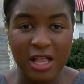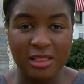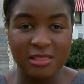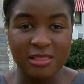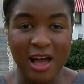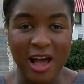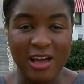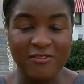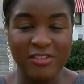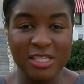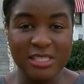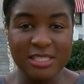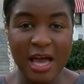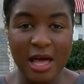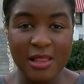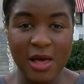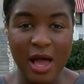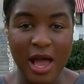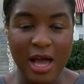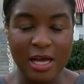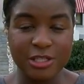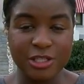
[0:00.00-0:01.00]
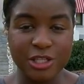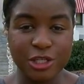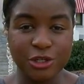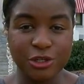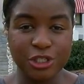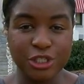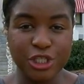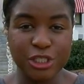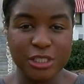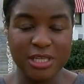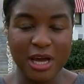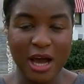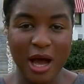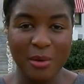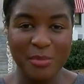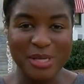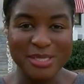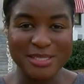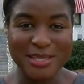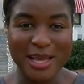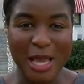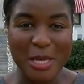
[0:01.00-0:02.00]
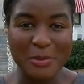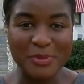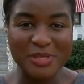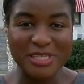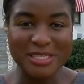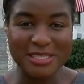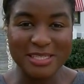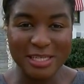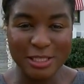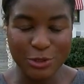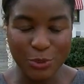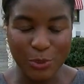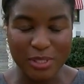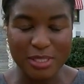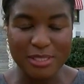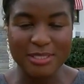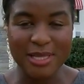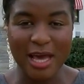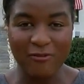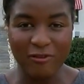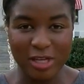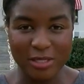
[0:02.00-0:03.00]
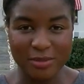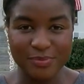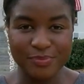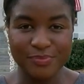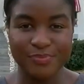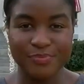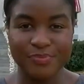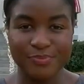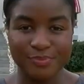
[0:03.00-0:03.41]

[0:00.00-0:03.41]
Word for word: Live in Tallahassee, Christian Thomas, ABC 27.